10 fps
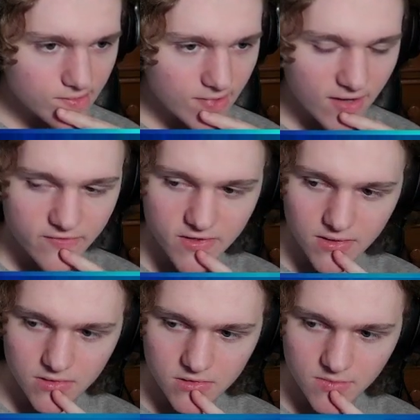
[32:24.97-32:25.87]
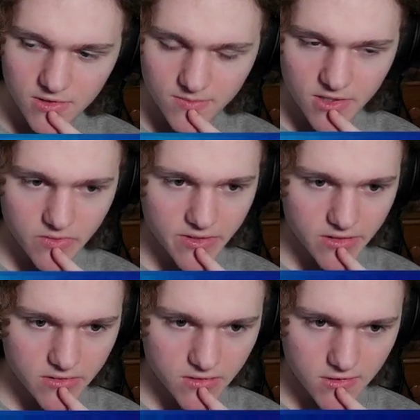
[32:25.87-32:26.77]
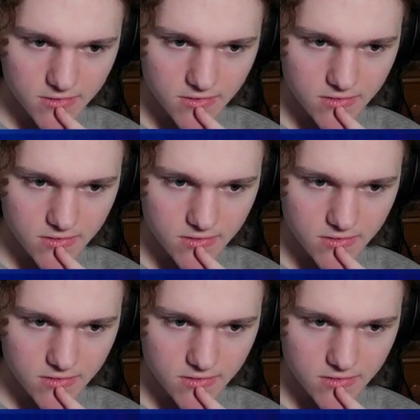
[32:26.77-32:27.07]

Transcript: I feel like there should be a better way to do this.